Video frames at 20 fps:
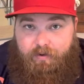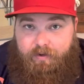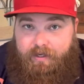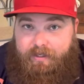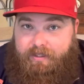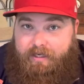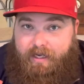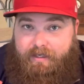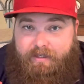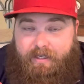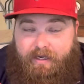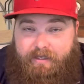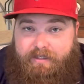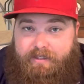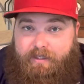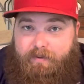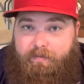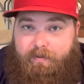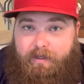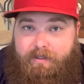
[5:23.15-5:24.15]
He's got
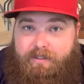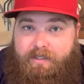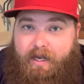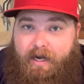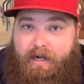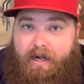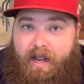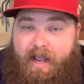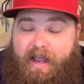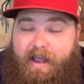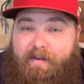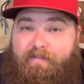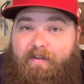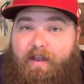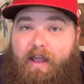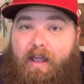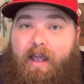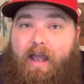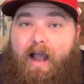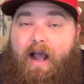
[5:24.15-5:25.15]
Tennessee +9.5,
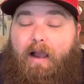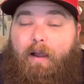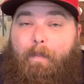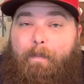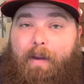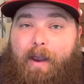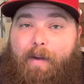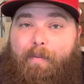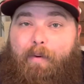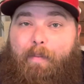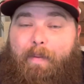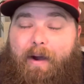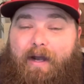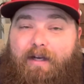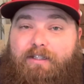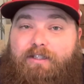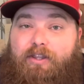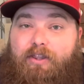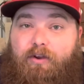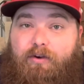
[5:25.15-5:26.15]
Alabama
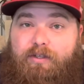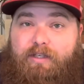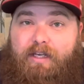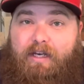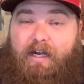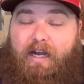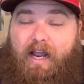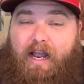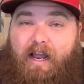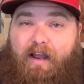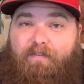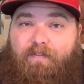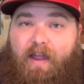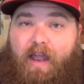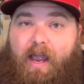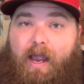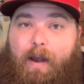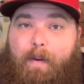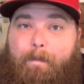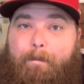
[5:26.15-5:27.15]
-13.5,
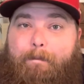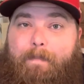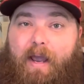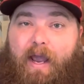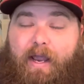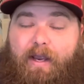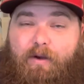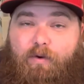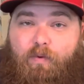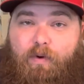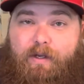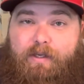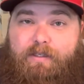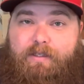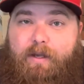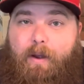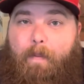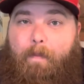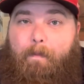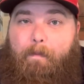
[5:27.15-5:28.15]
and
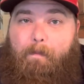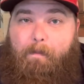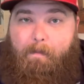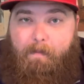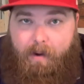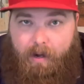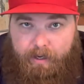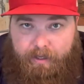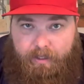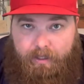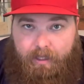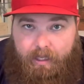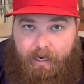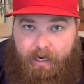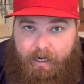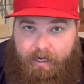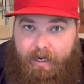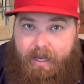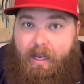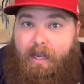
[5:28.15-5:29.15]
Penguins money
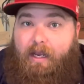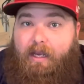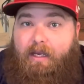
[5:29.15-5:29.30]
line.